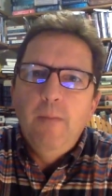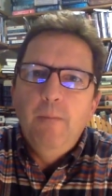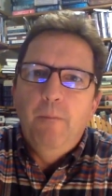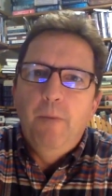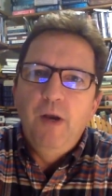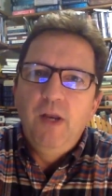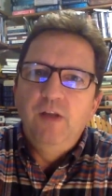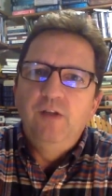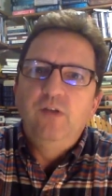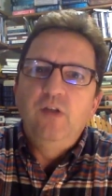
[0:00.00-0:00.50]

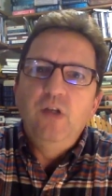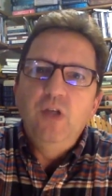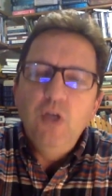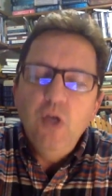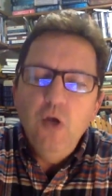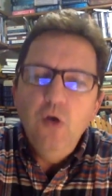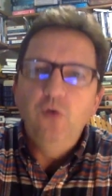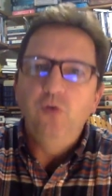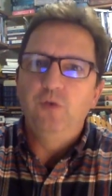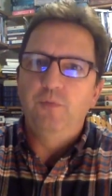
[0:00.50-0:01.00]
but it's
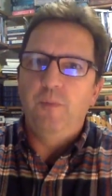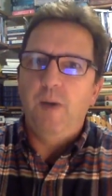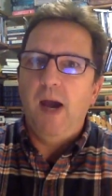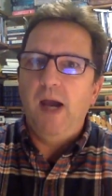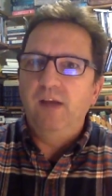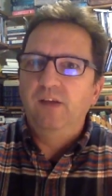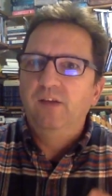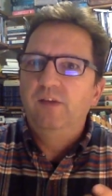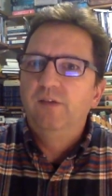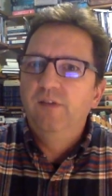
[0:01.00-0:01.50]
used
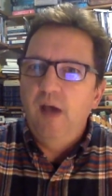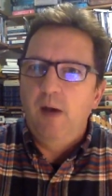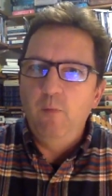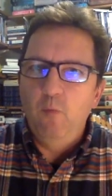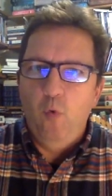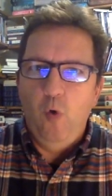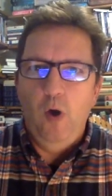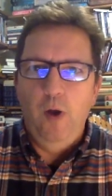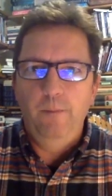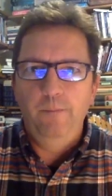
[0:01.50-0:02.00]
by
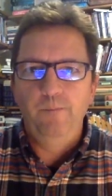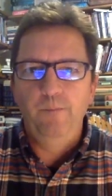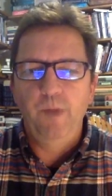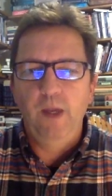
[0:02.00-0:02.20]
someone.